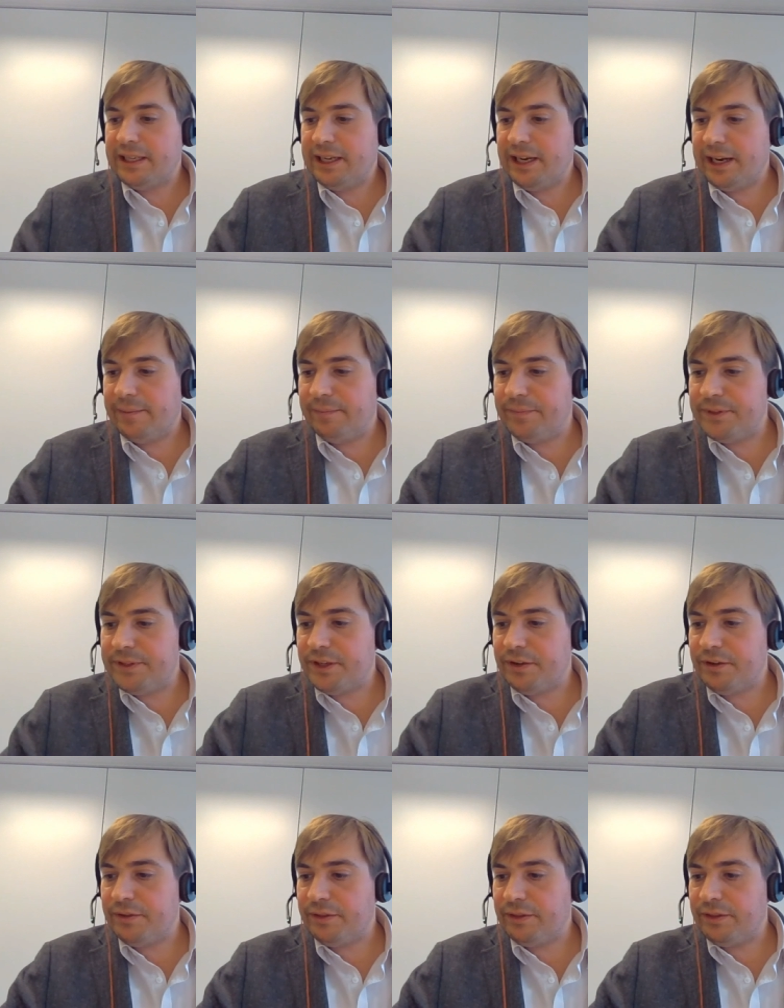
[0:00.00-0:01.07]
Um,
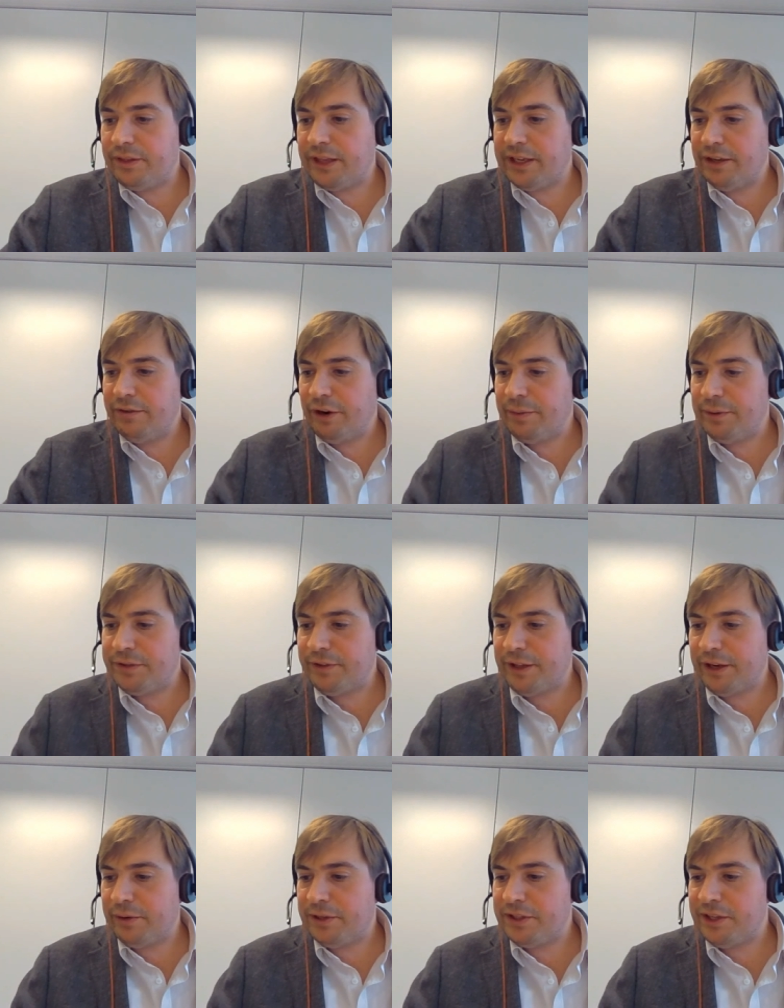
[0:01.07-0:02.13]
so thank you very much for
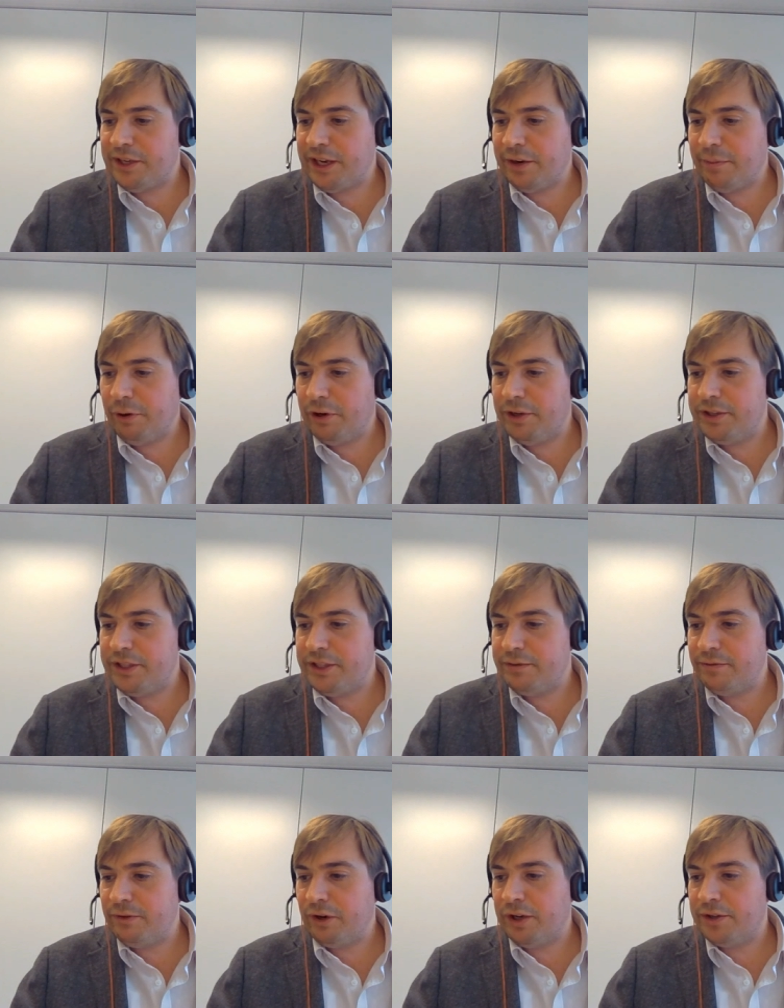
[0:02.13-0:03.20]
that question and apologies
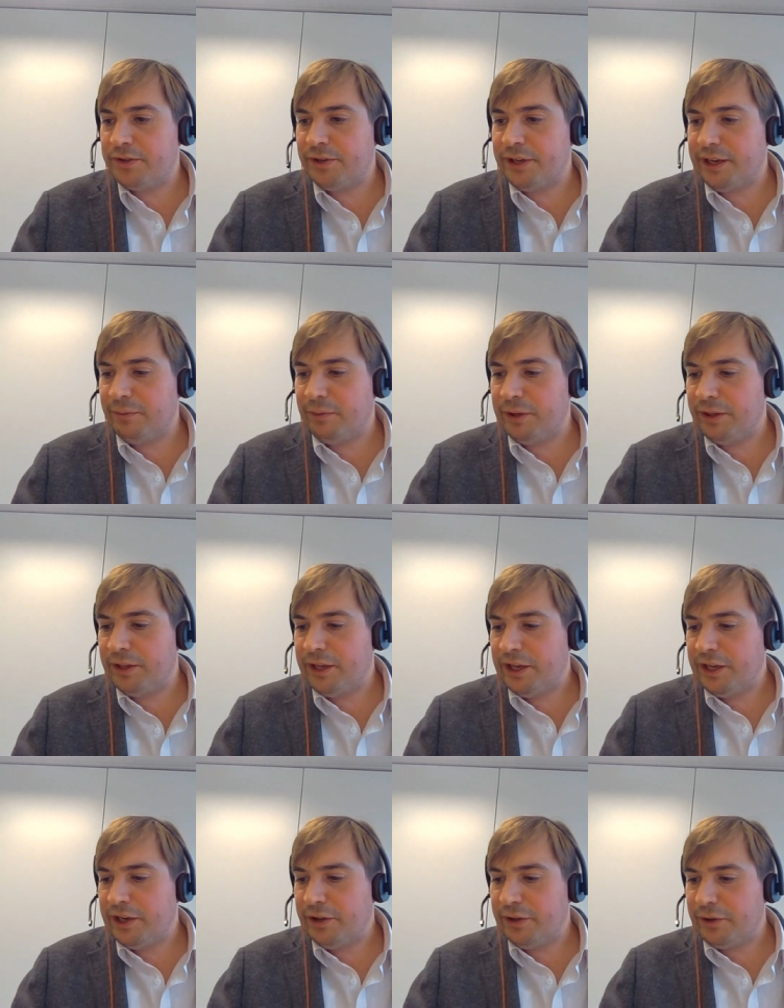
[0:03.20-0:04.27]
for answering it with
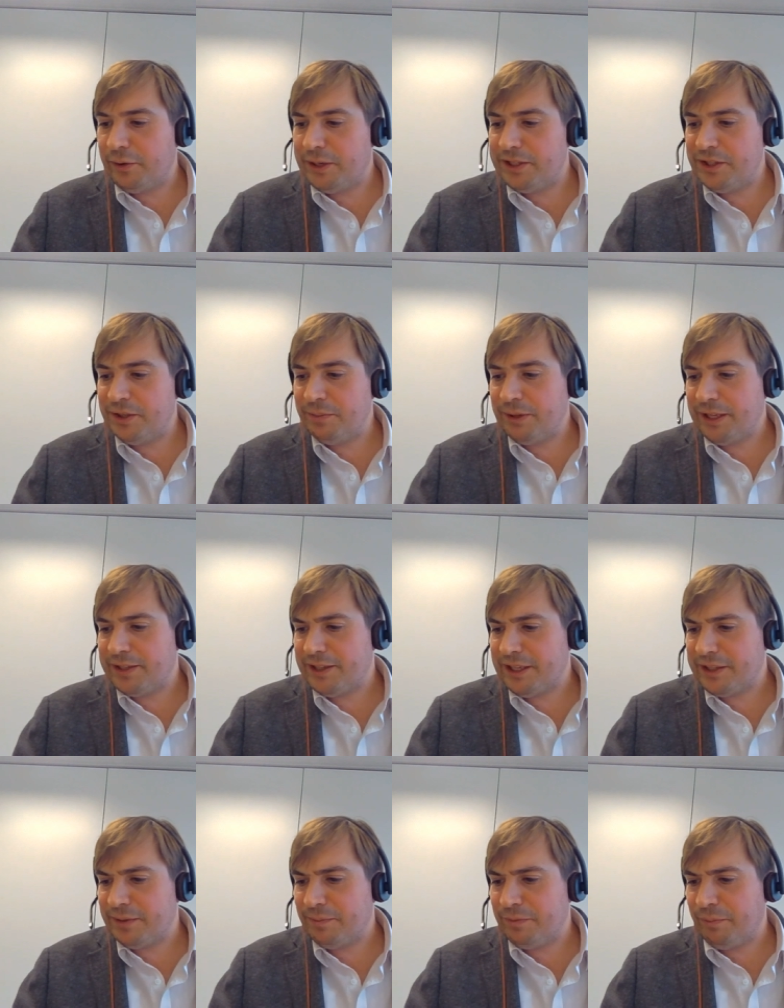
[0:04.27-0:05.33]
another question, but that's,
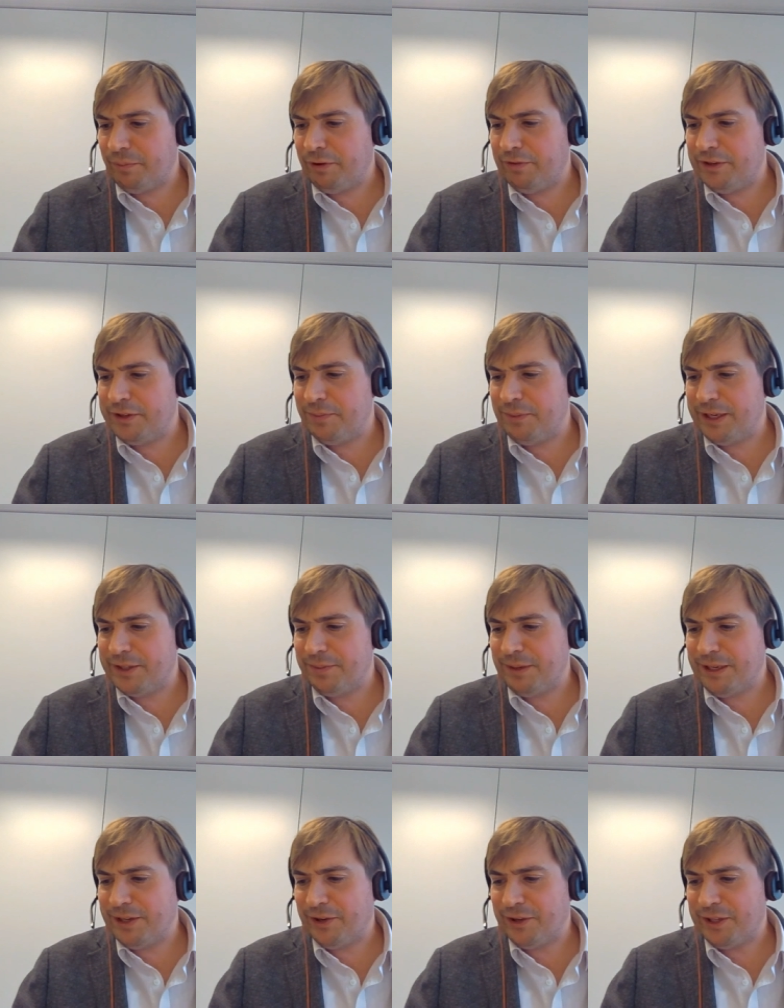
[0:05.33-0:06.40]
that's the privilege of being a
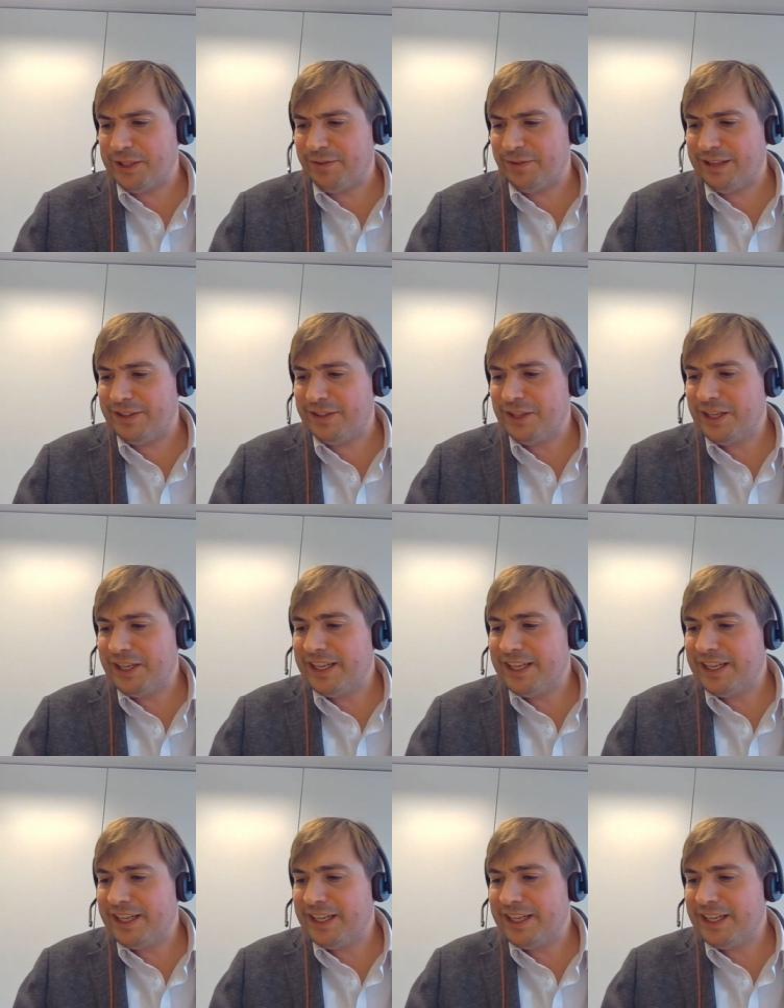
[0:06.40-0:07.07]
speaker at these events.